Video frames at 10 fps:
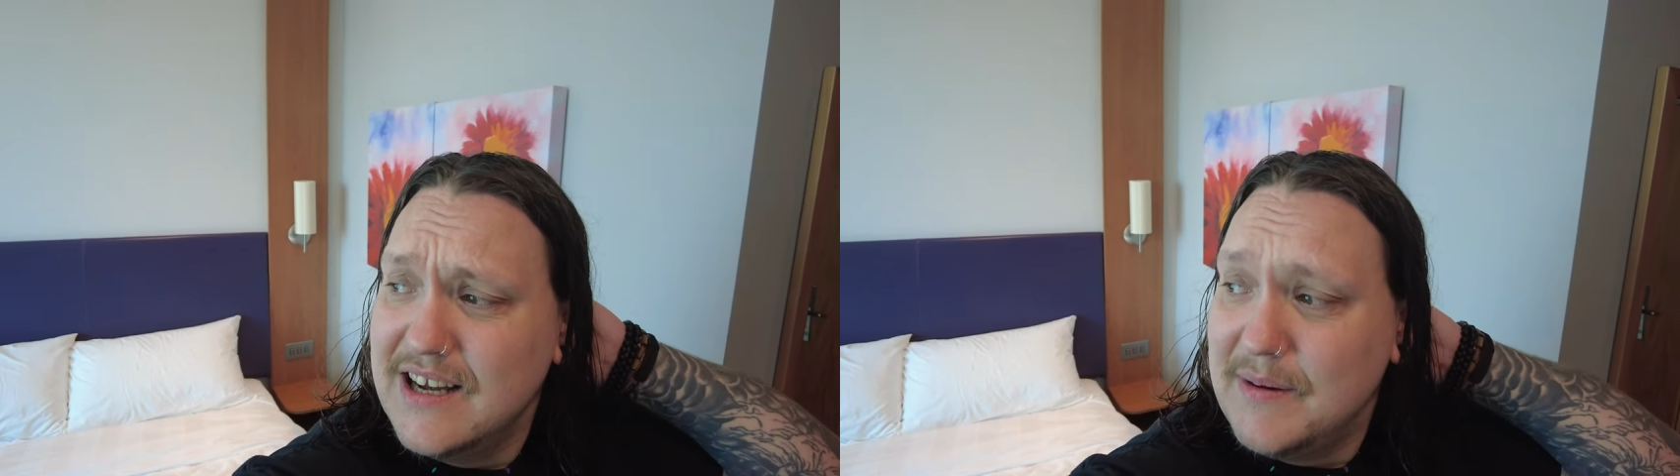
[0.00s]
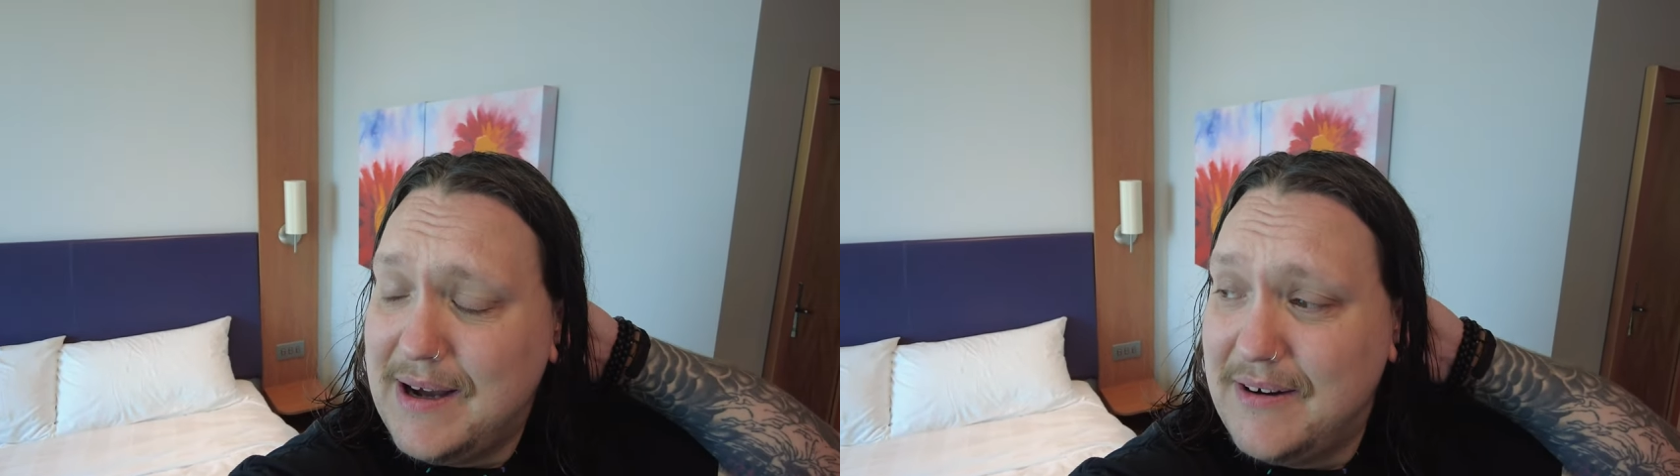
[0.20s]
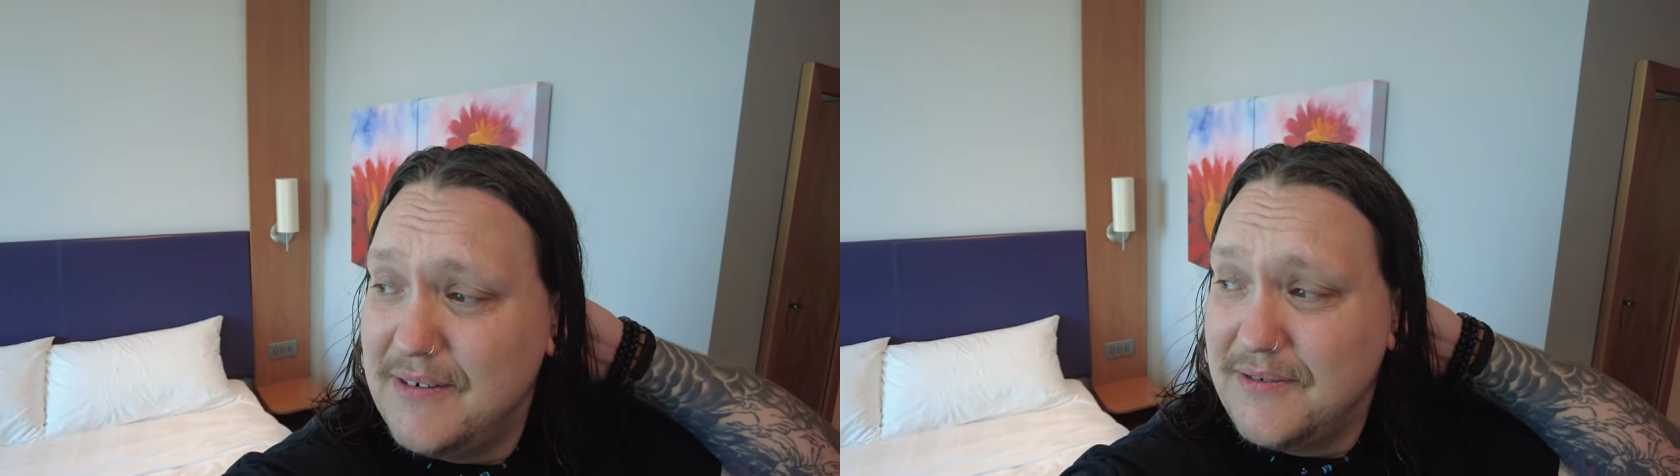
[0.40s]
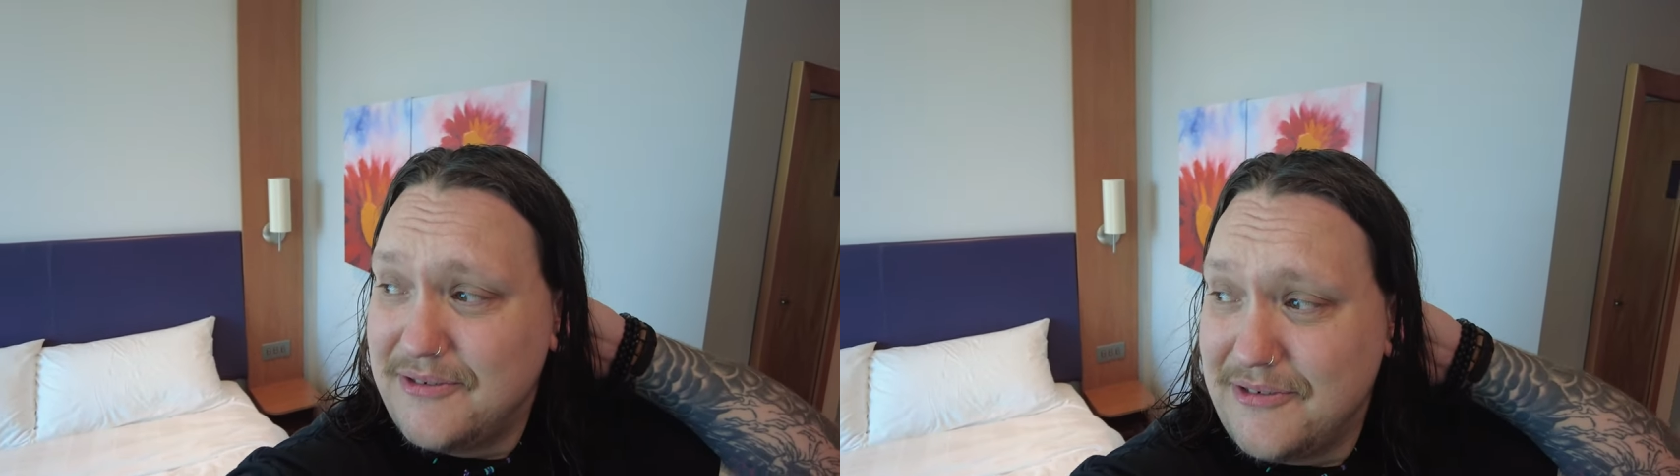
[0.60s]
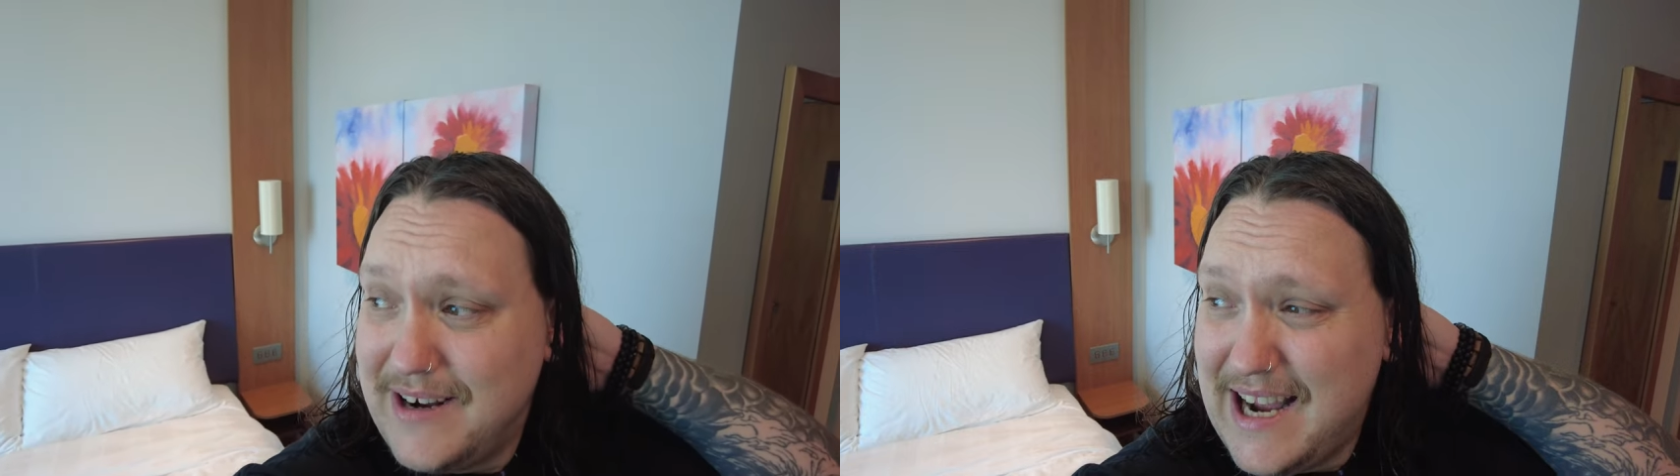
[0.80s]
about
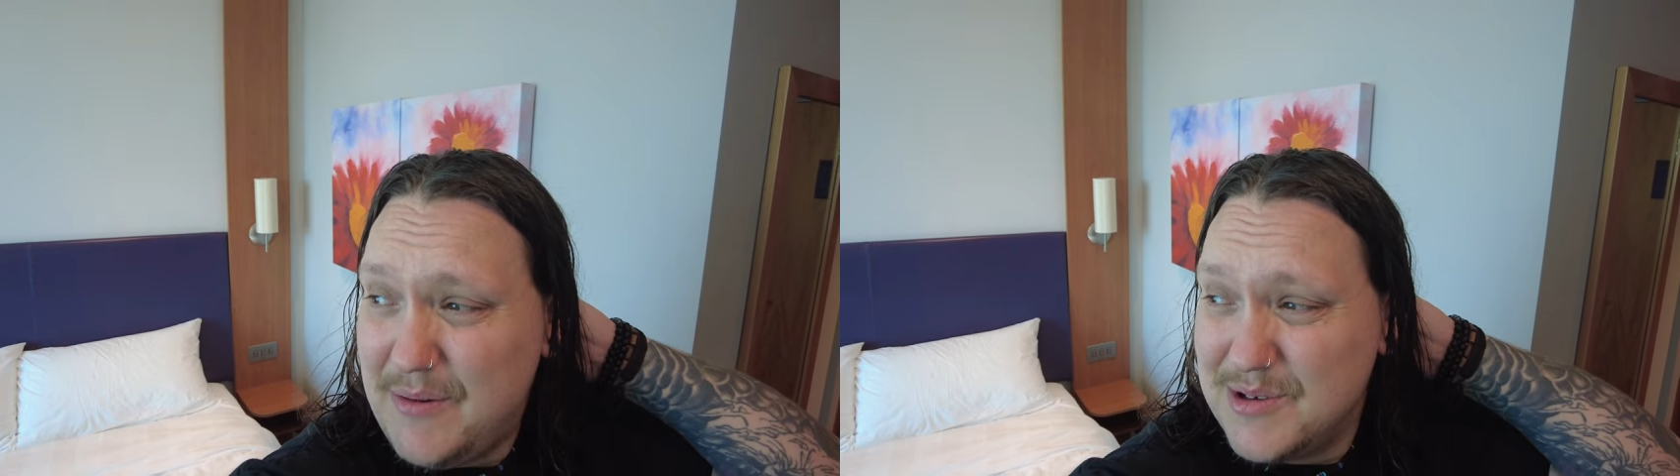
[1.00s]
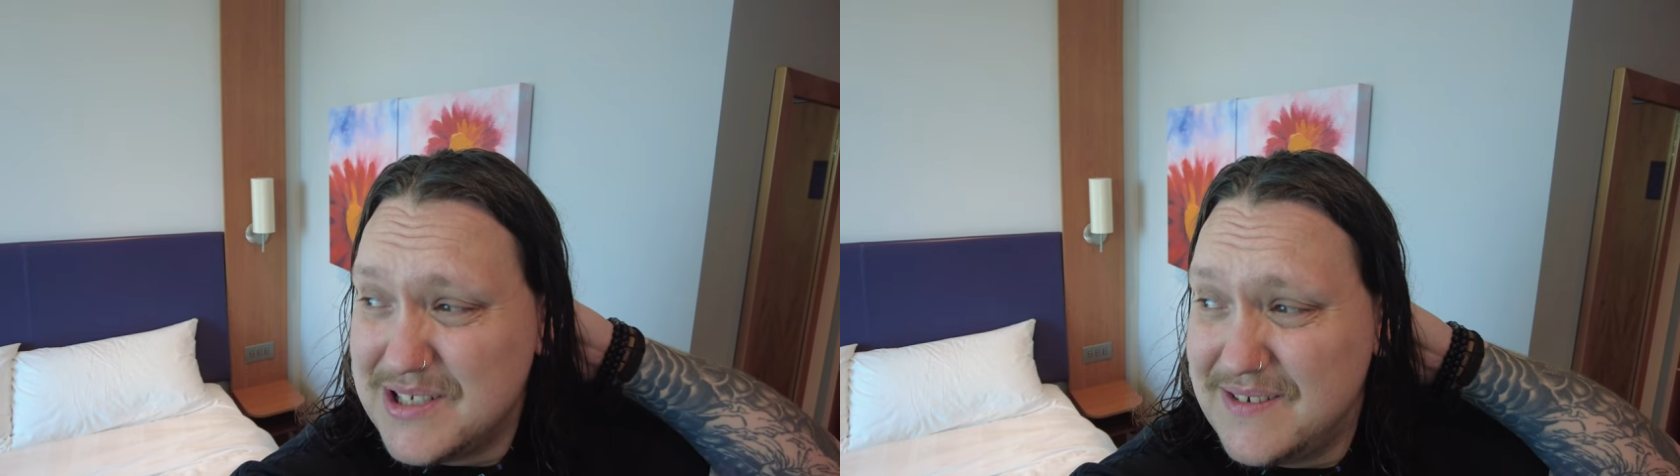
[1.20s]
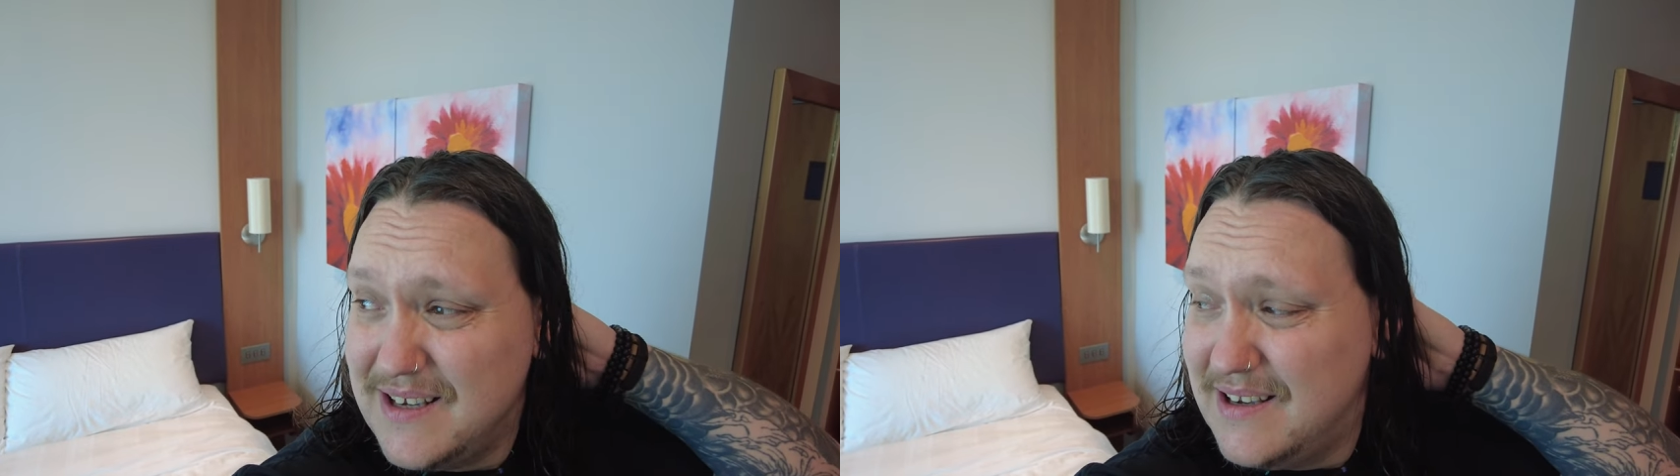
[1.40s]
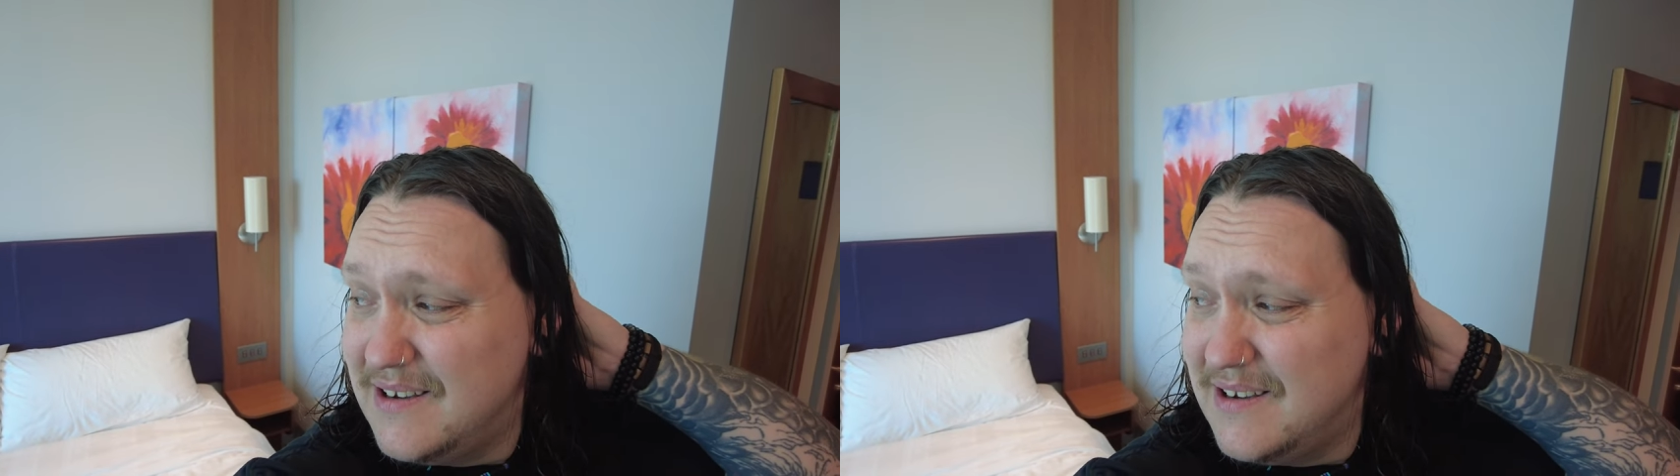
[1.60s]
3 hours.